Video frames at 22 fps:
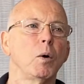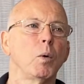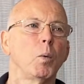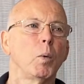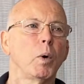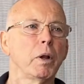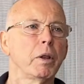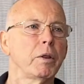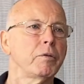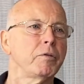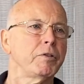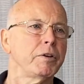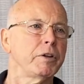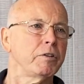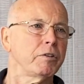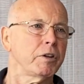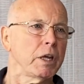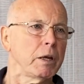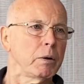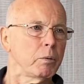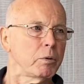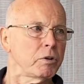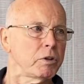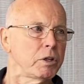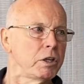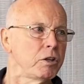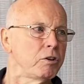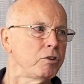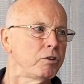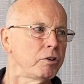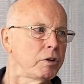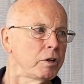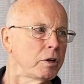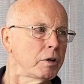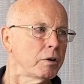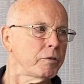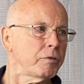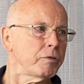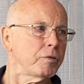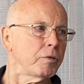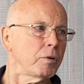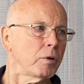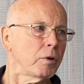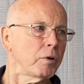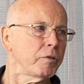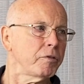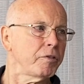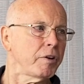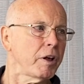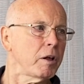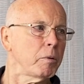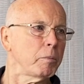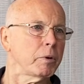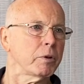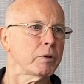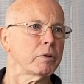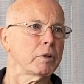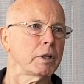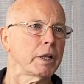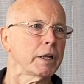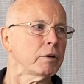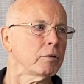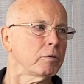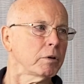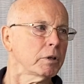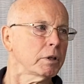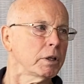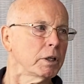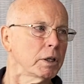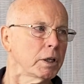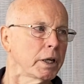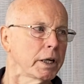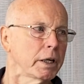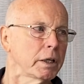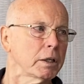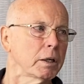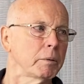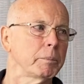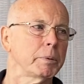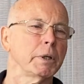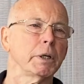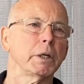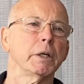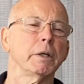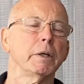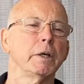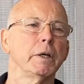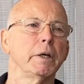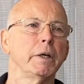One of the civilians came was an engineer for Falmouth Electric and Light Company.